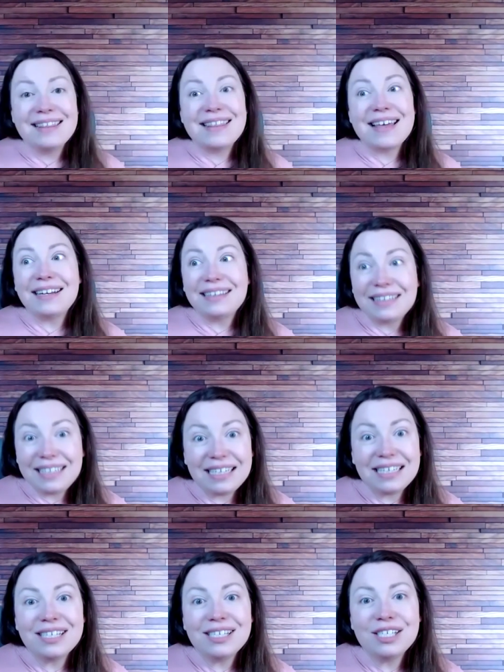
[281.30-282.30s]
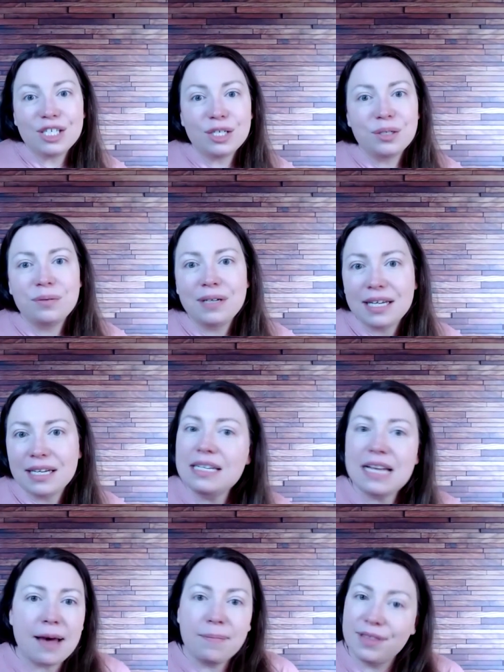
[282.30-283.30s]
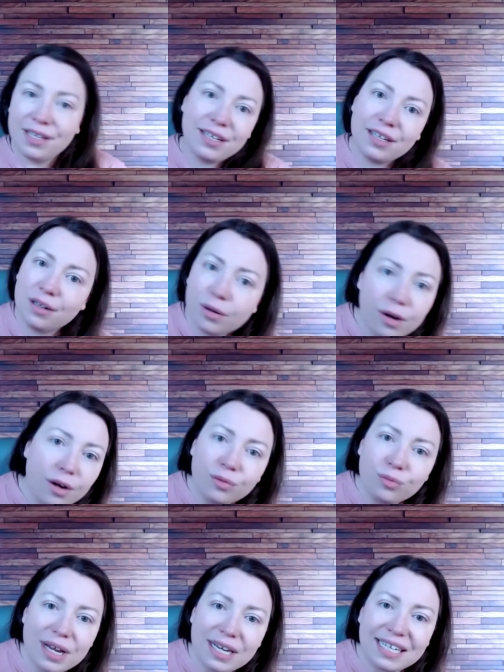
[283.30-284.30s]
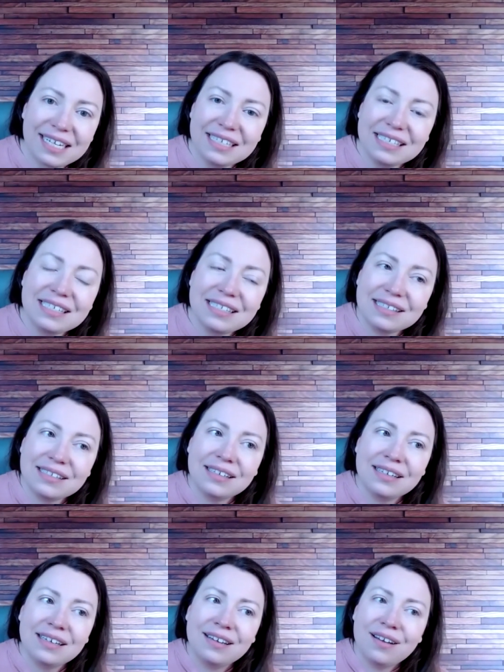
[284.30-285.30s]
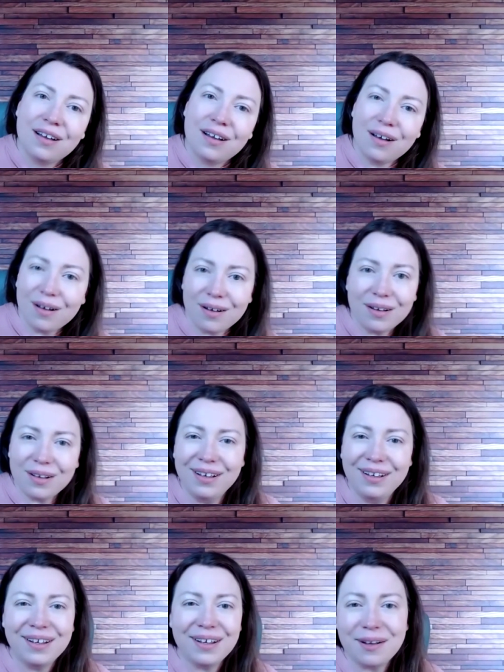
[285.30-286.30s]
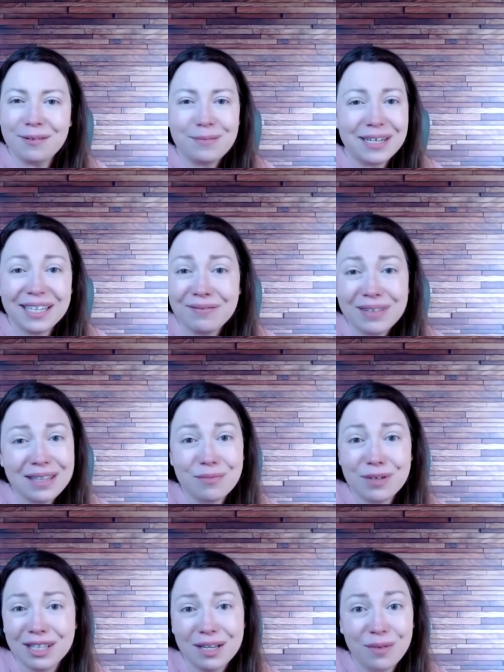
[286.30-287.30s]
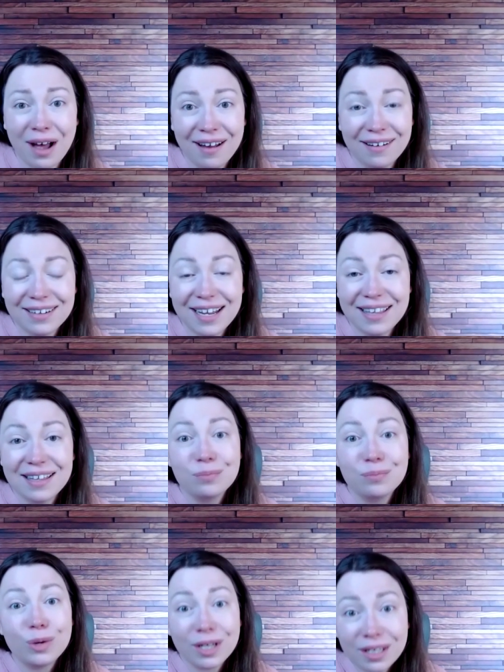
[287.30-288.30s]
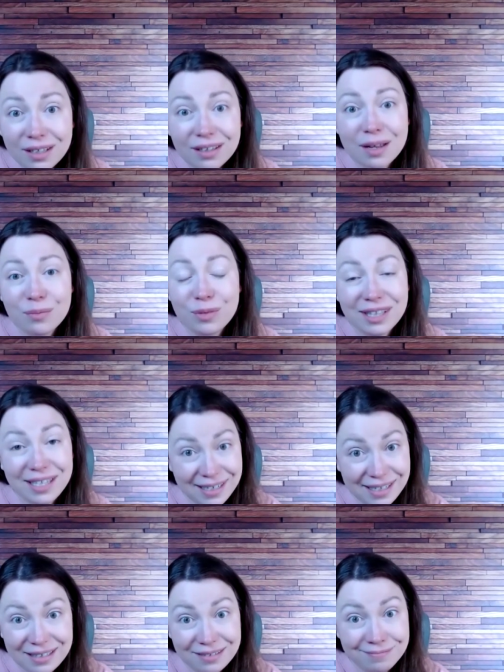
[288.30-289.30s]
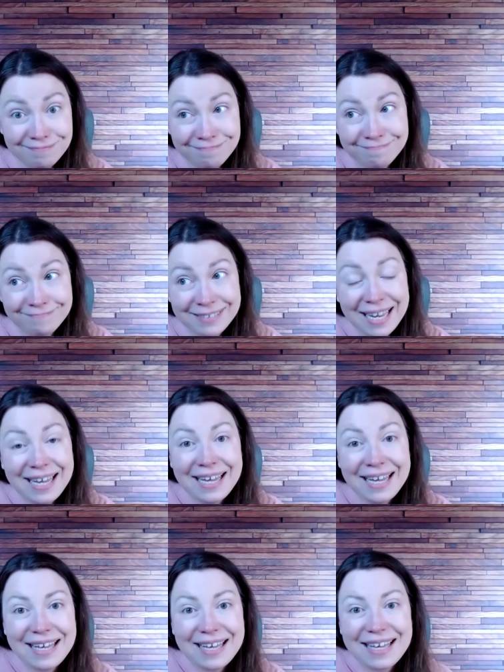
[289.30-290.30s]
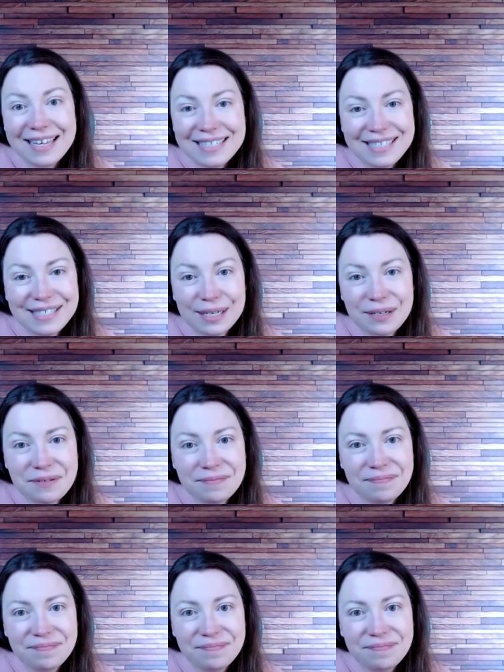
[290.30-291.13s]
that lead to in-depth kindergarten readiness, all by giving them what they want and then bringing them what they need. So